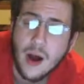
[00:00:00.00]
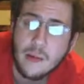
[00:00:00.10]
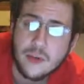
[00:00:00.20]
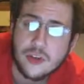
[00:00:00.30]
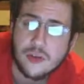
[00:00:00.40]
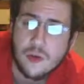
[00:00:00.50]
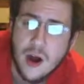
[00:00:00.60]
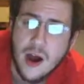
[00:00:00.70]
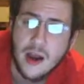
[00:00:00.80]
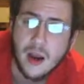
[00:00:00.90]
I'm just
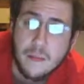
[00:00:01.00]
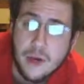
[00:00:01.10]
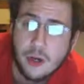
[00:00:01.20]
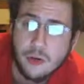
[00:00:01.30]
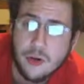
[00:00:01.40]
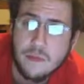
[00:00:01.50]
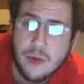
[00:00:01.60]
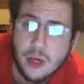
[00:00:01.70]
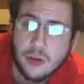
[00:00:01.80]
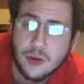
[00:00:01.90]
trying a
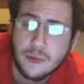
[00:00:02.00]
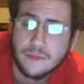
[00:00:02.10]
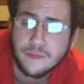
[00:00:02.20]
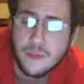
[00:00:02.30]
picture-in-picture. -picture.